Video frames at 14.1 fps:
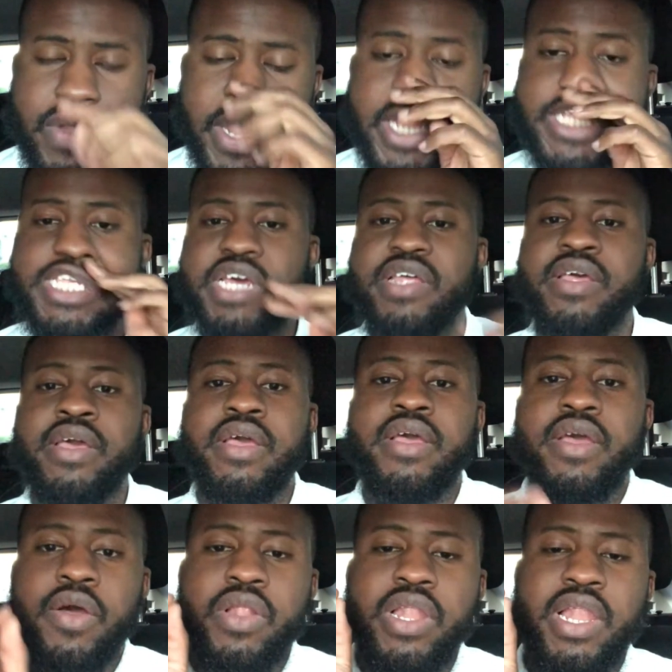And he said,
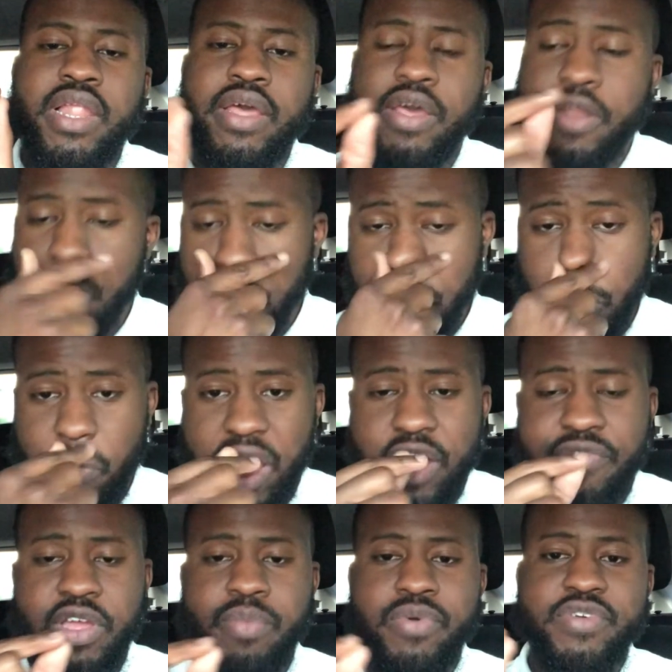and the writer of
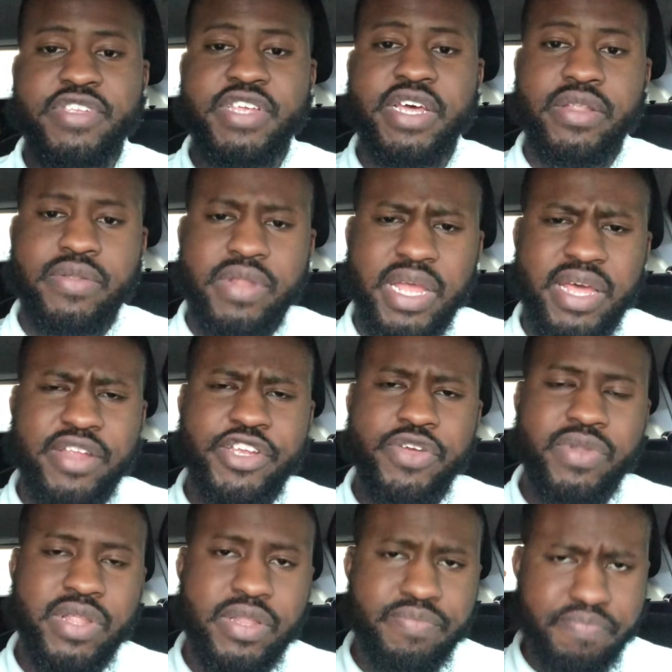Hebrews said,
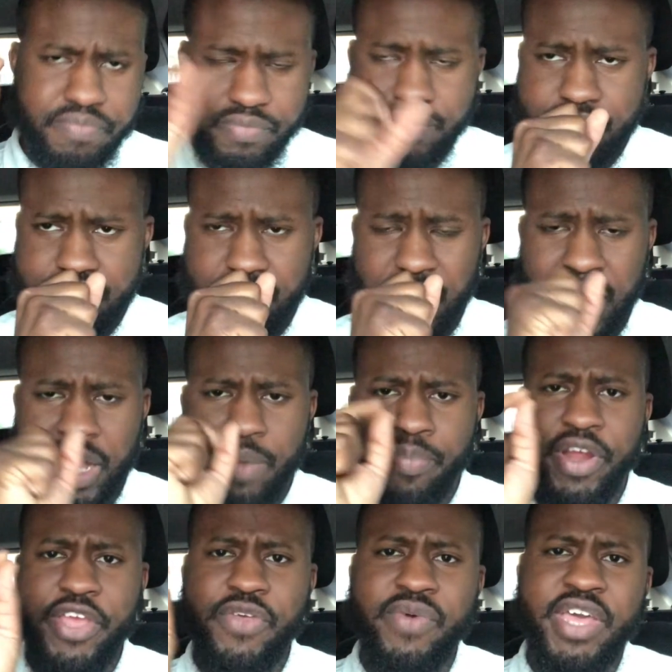I
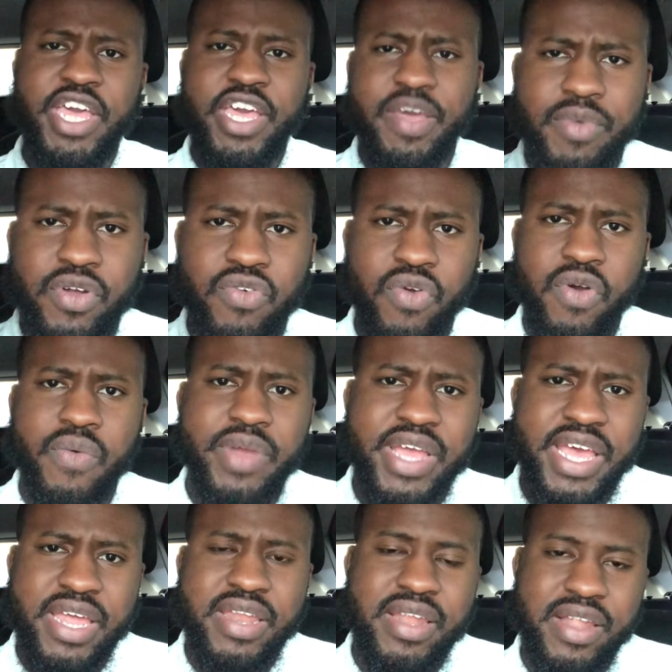pray you keep growing
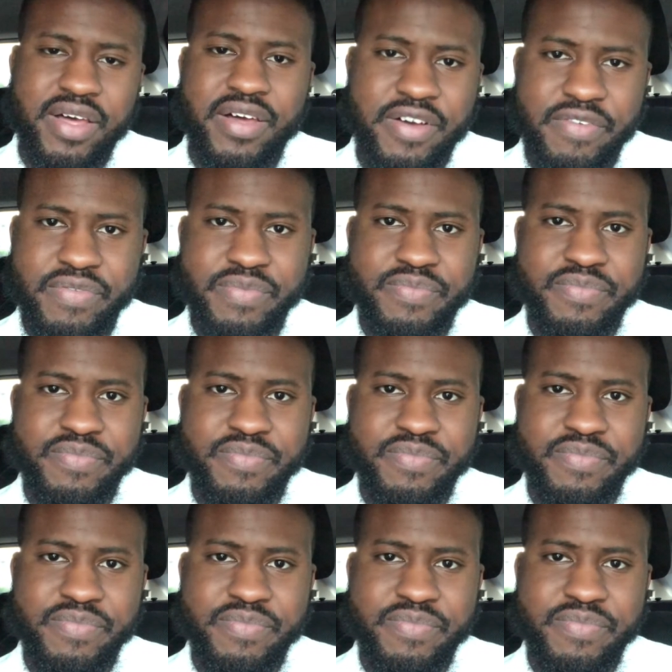in love.